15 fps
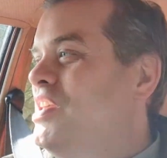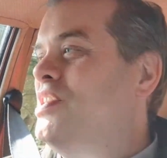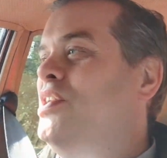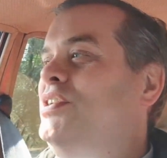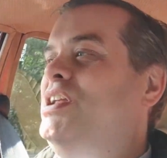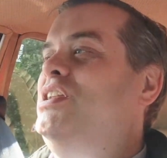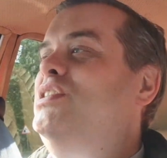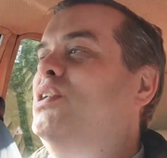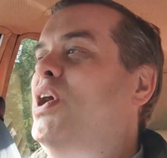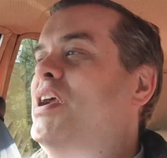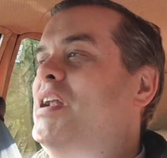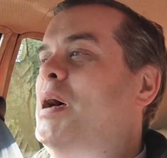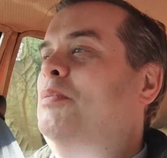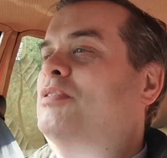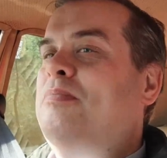yard in
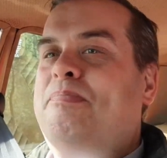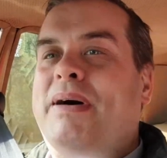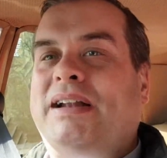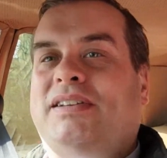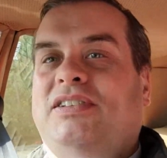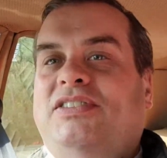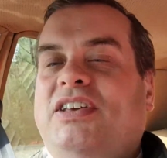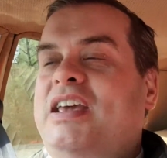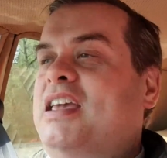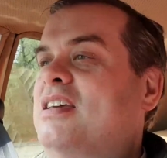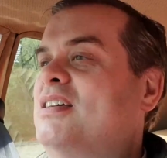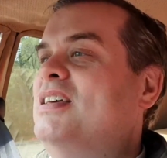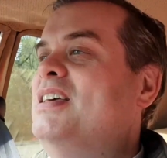Nine Elms and Battersea,